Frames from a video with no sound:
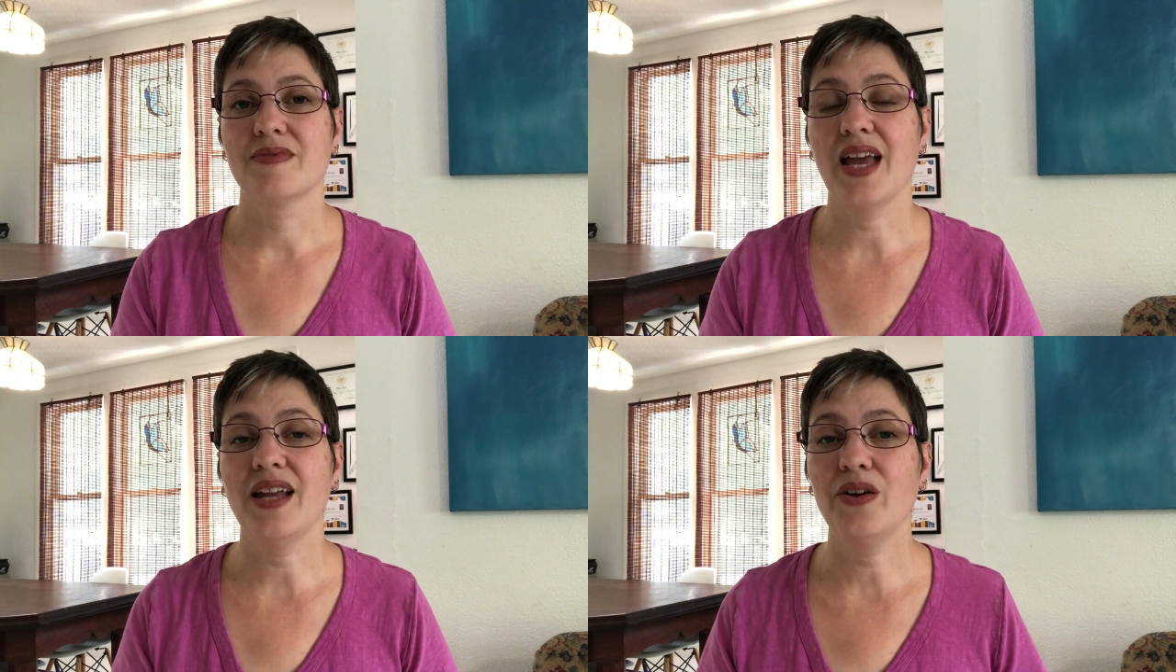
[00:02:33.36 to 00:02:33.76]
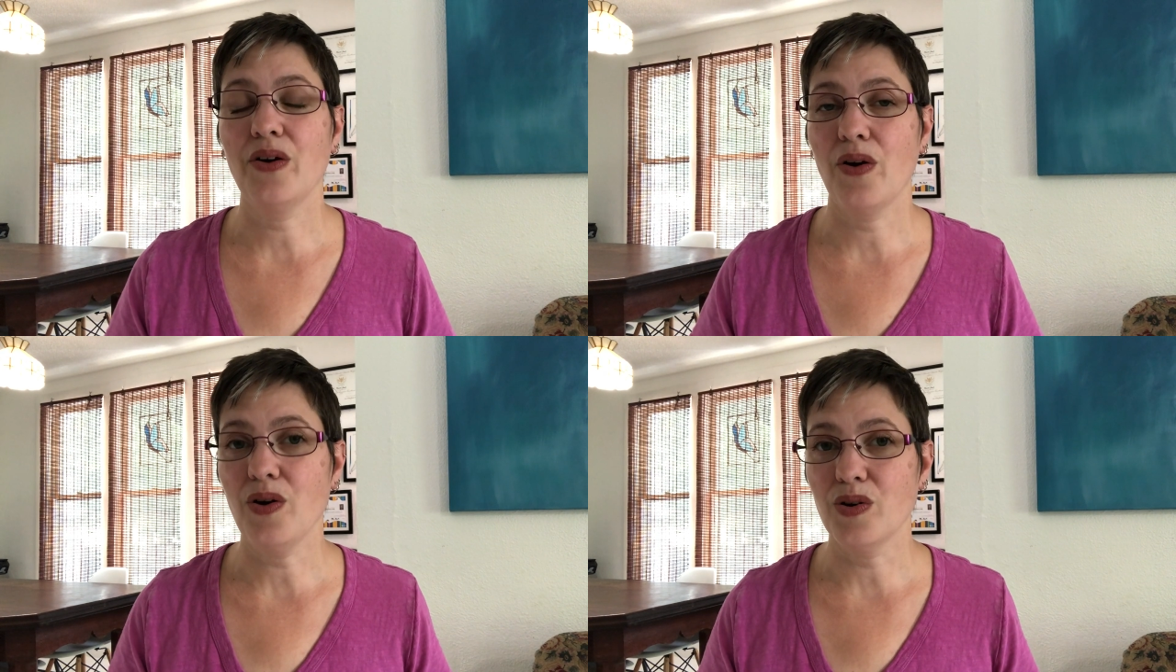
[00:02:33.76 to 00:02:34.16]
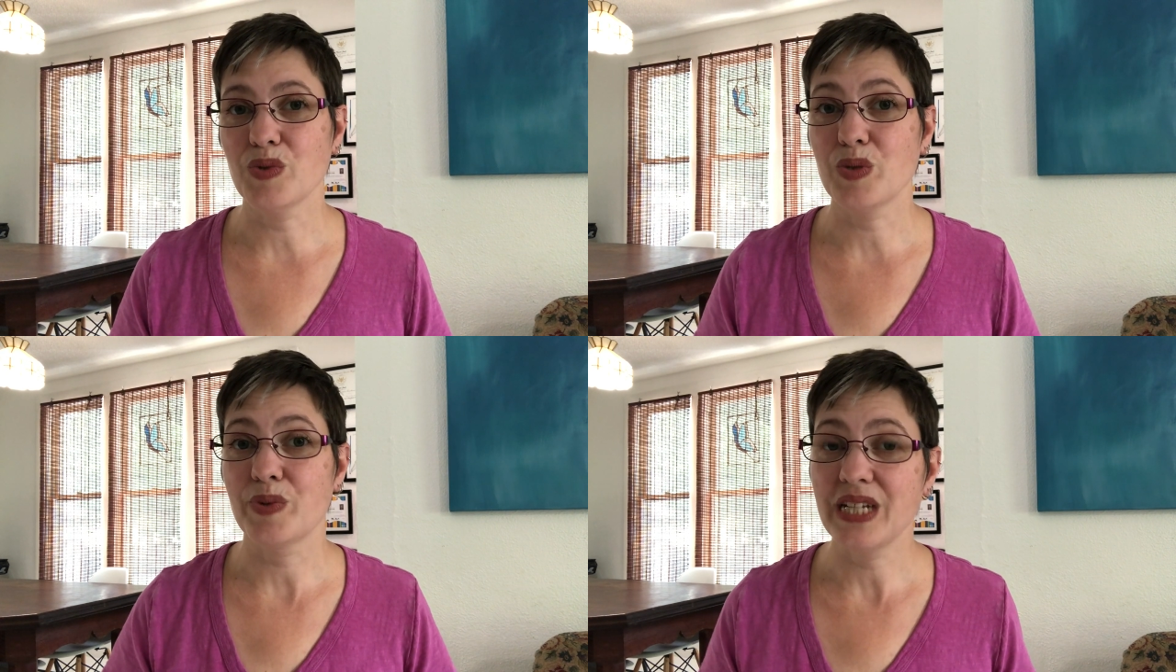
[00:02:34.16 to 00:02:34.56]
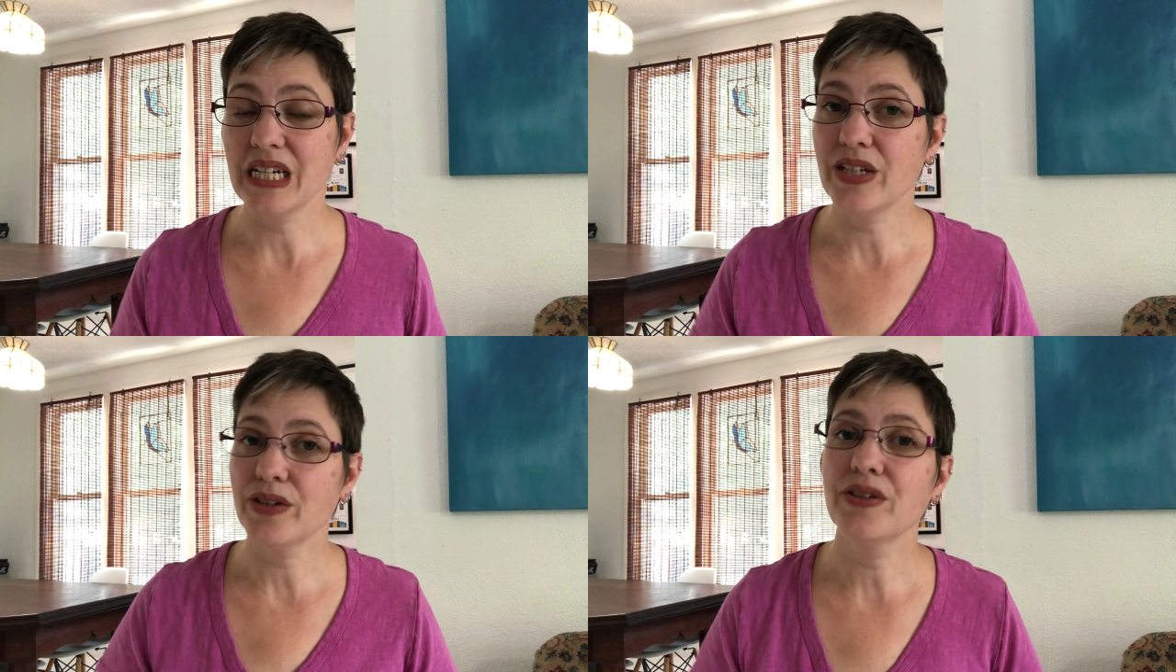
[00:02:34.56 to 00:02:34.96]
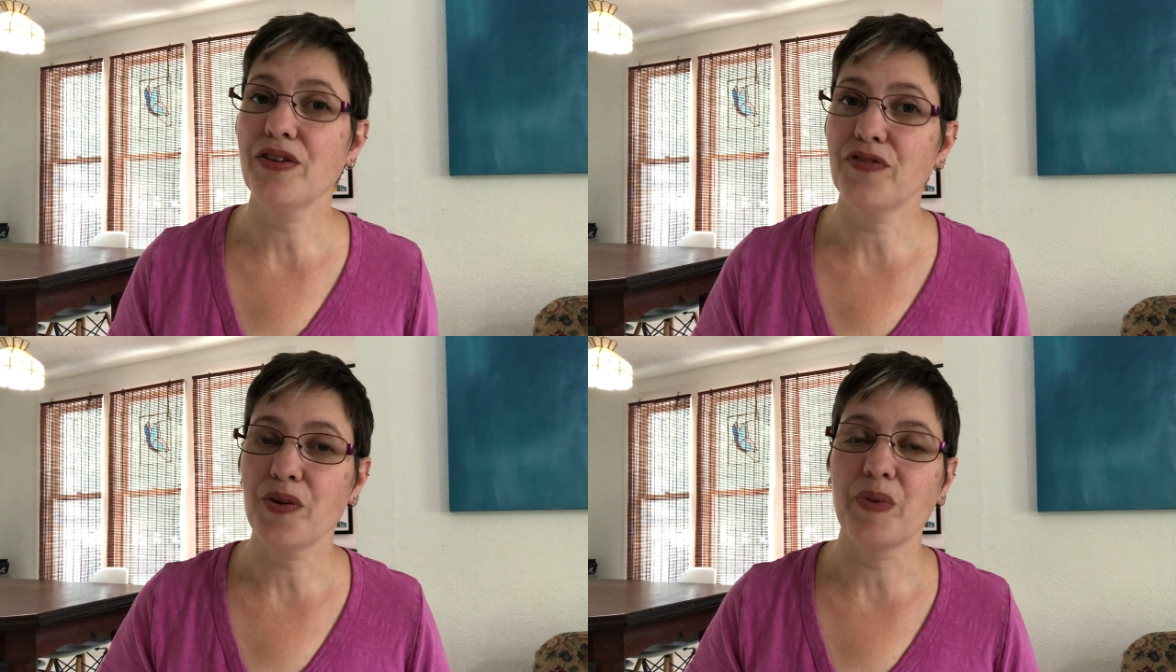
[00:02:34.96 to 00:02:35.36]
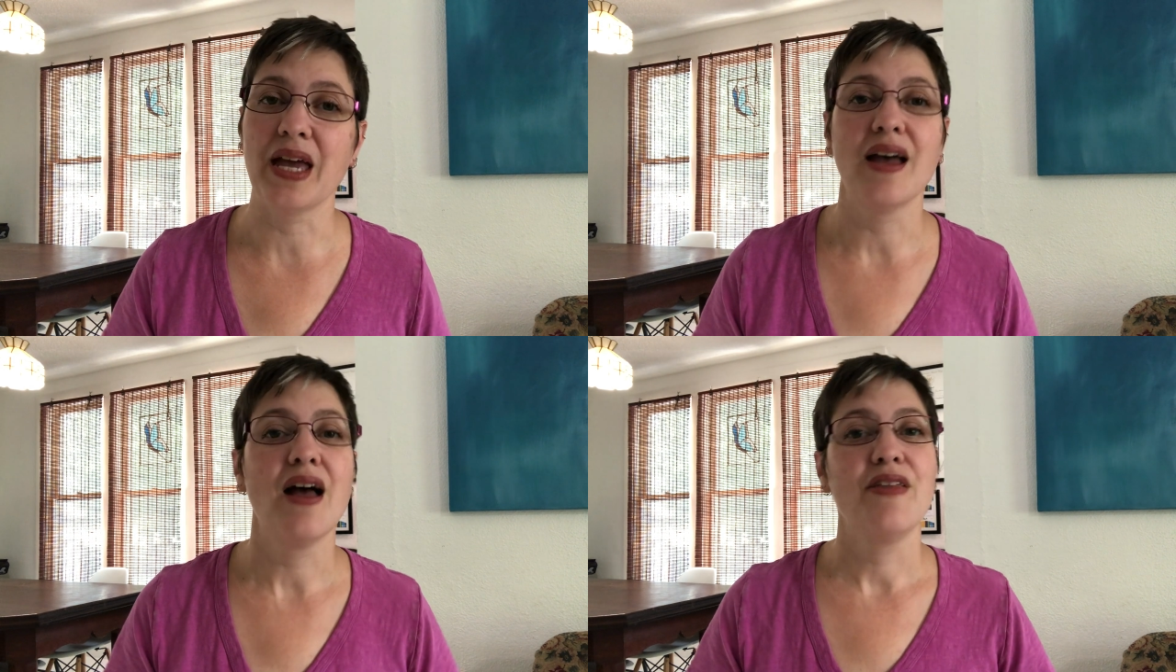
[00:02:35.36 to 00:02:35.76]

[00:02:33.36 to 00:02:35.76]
And in our homes, particularly for me,